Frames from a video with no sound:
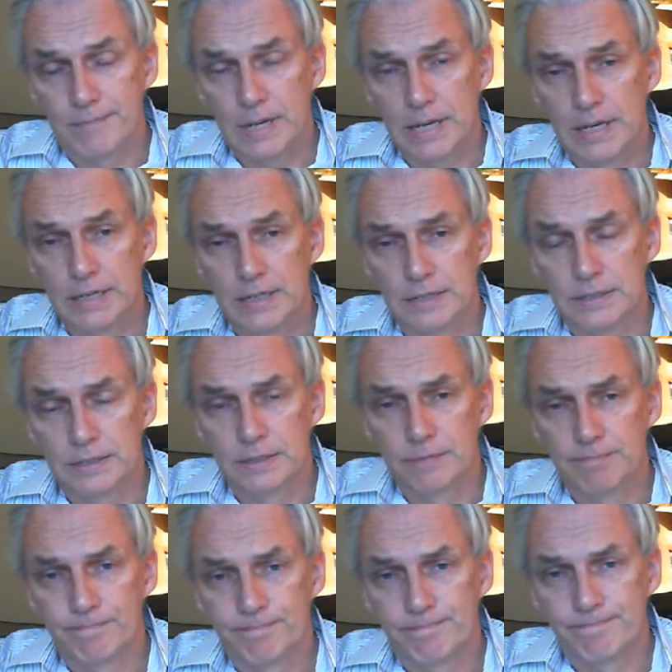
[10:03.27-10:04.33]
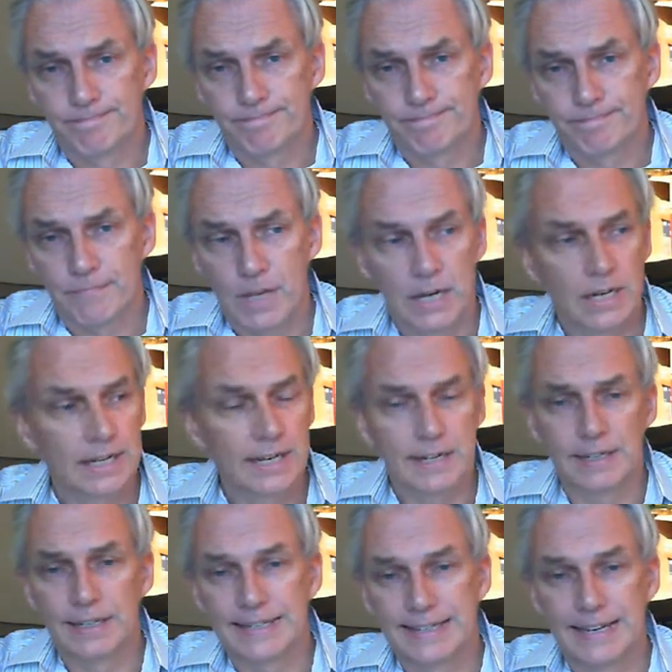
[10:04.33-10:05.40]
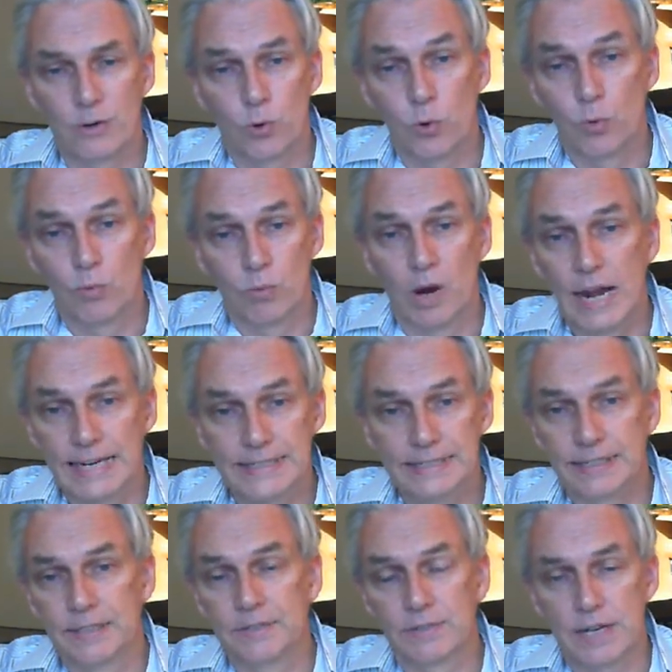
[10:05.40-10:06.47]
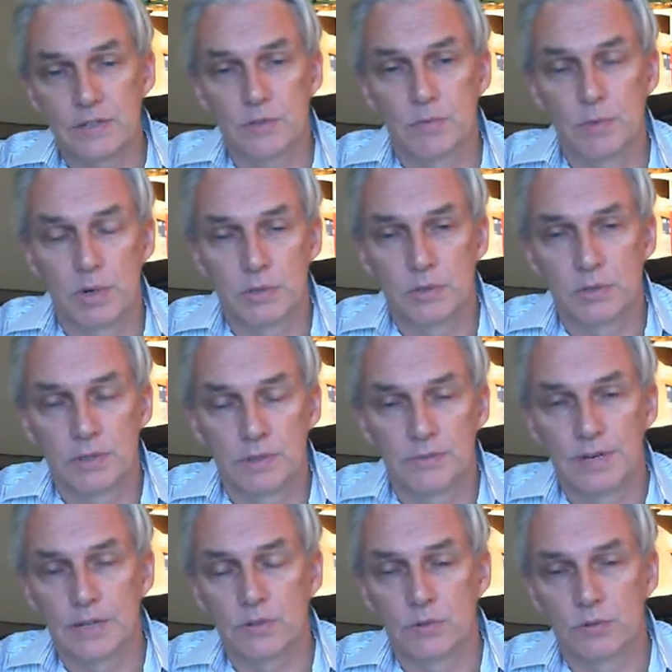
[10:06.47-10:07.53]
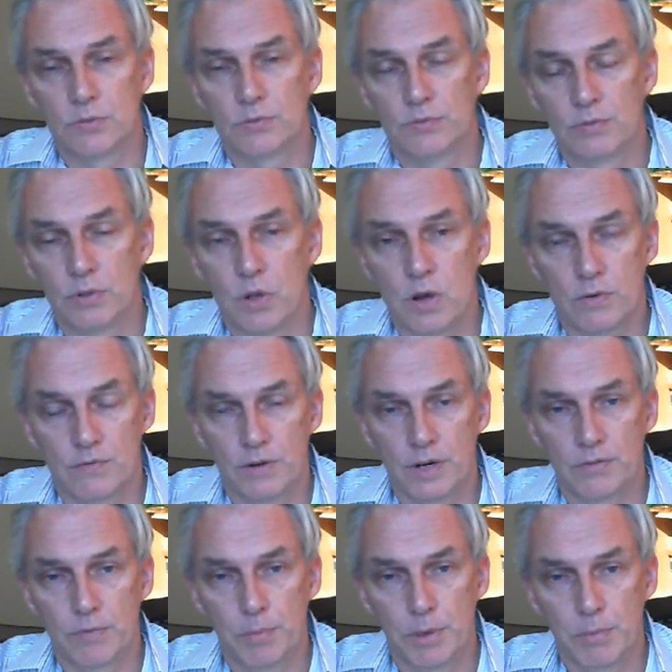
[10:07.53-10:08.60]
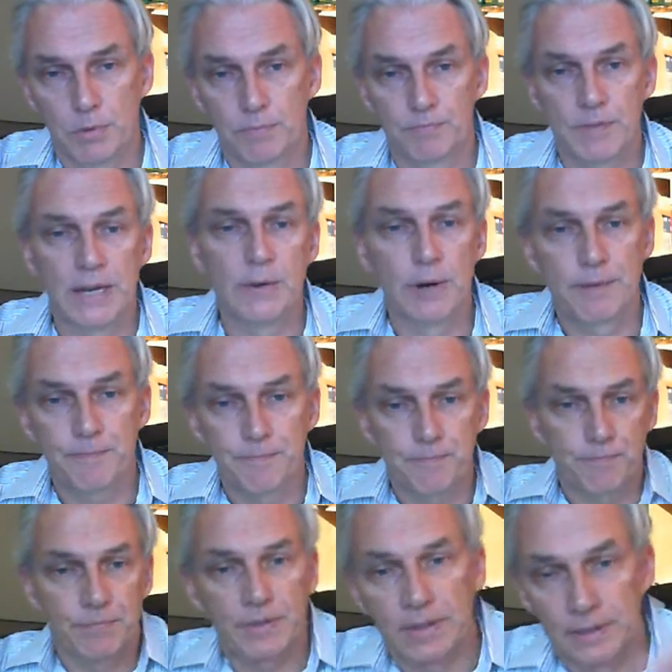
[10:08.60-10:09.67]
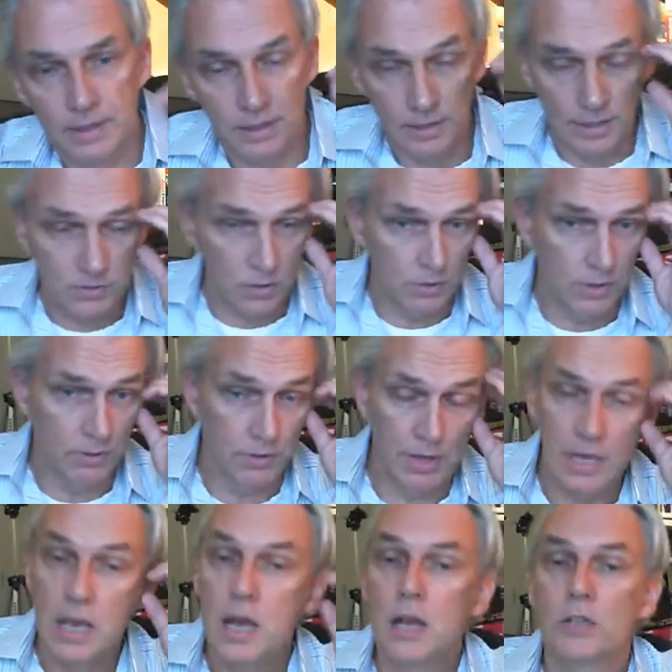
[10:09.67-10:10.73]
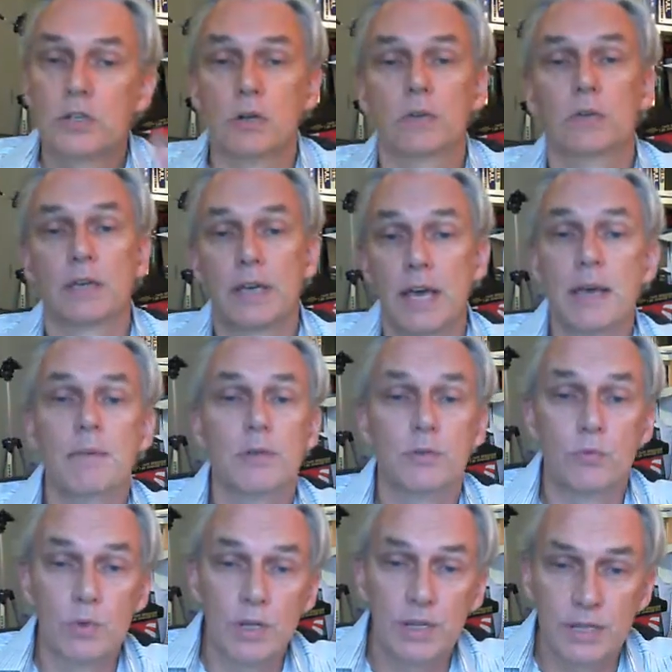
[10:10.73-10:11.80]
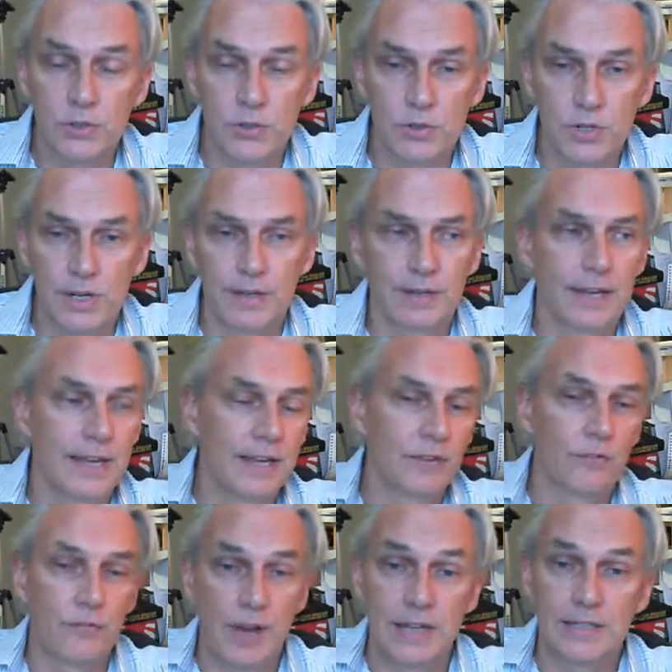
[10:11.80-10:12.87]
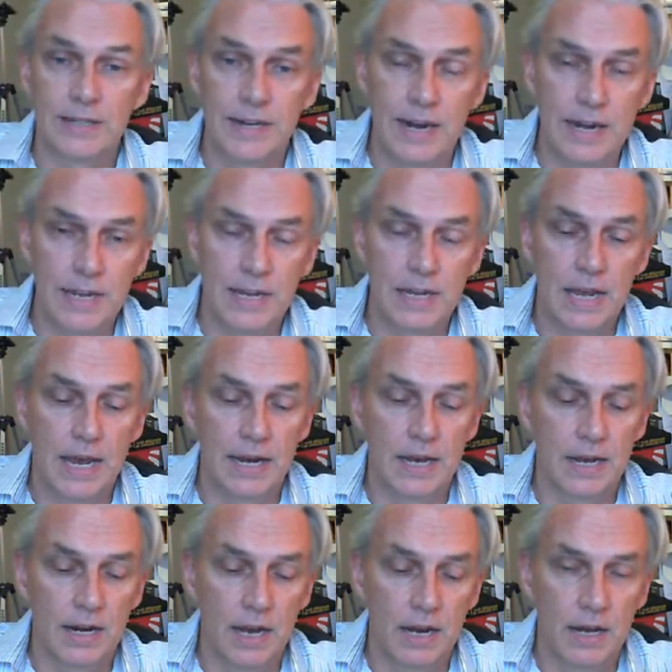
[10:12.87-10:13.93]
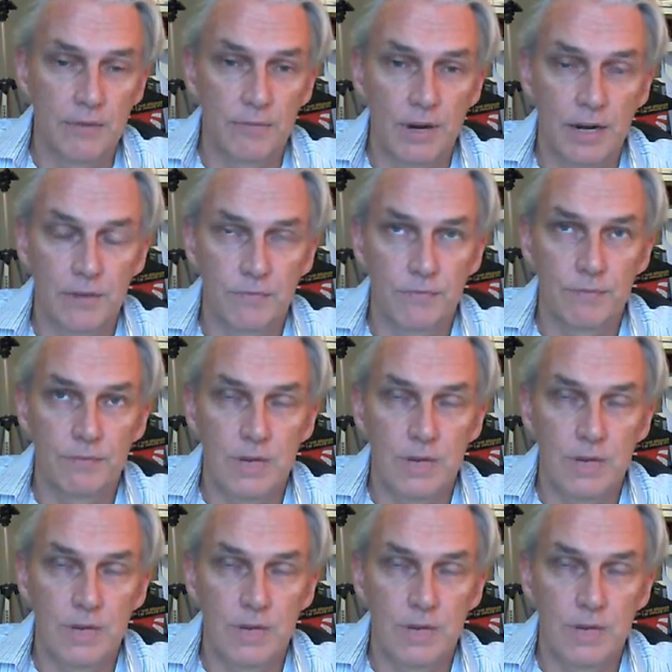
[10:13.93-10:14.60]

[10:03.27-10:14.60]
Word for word: And, uh, I kind of like to get it all right in a Vassal mod, in a Vassal log file for people. Anyway, no, that's a whole other thing. So the game is really interesting. It's fascinating, and, and, and, I, and